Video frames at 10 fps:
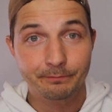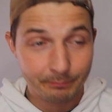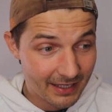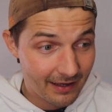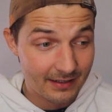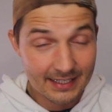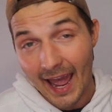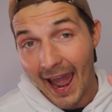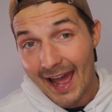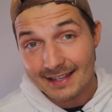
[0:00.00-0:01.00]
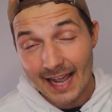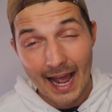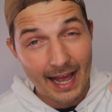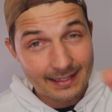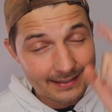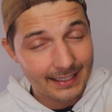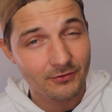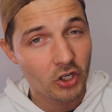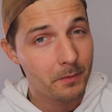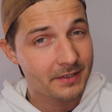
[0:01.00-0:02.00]
Because as Steve
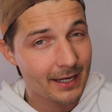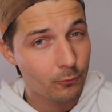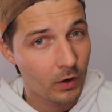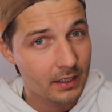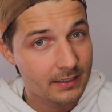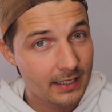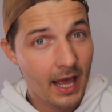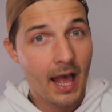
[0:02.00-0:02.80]
Jobs said once,